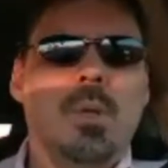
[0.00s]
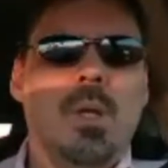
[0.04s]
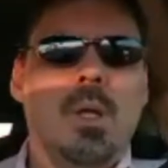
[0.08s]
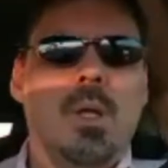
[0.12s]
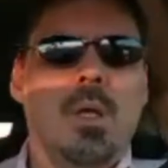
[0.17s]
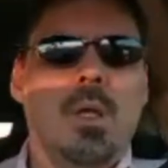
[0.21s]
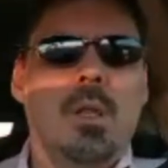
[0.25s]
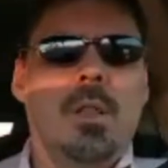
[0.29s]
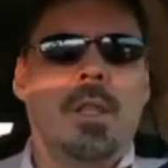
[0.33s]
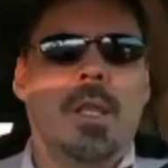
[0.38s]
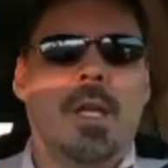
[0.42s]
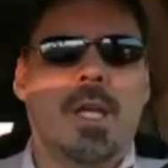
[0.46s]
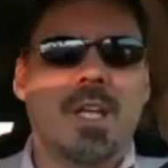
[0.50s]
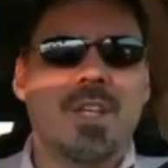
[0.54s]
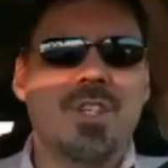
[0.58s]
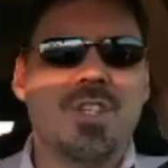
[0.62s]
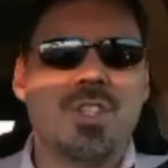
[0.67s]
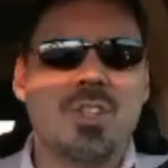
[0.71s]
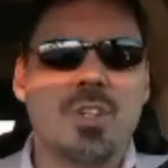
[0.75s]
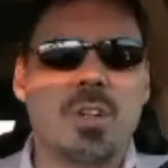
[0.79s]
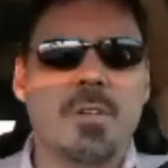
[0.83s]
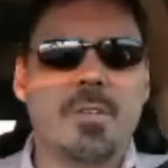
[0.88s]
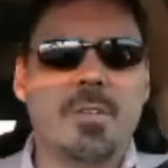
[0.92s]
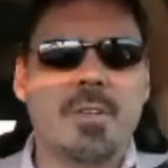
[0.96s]
The
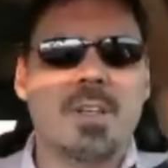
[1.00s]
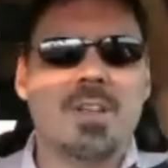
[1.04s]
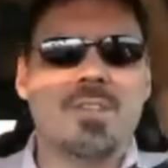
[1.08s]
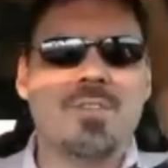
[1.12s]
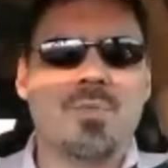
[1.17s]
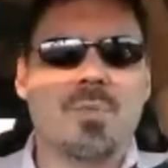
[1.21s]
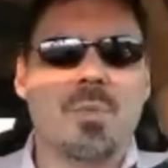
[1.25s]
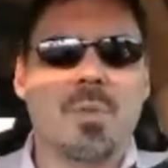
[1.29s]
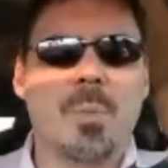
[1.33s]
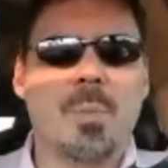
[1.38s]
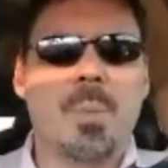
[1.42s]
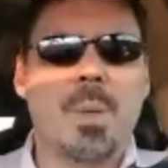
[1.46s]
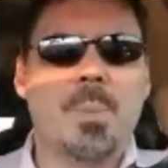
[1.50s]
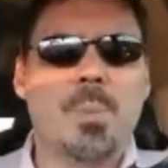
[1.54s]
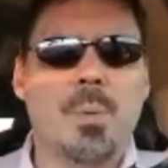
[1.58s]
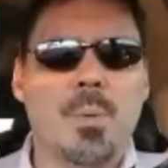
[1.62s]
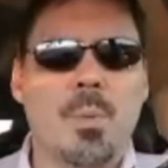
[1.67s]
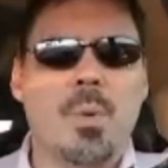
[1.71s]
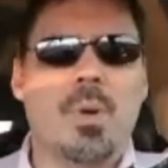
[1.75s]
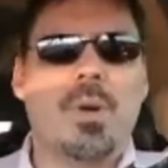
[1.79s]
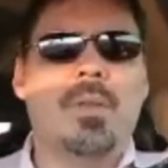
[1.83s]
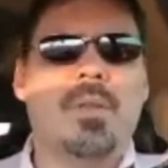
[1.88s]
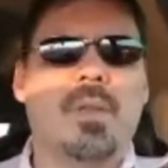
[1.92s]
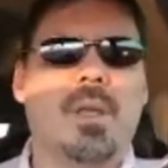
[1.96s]
conservatives were the people born of
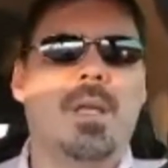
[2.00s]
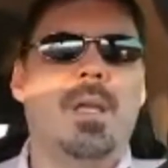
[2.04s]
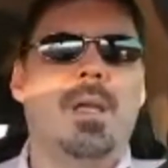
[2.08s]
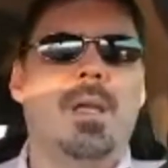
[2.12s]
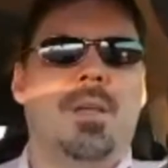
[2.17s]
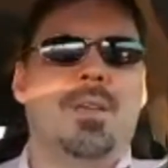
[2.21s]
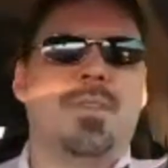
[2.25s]
the kings.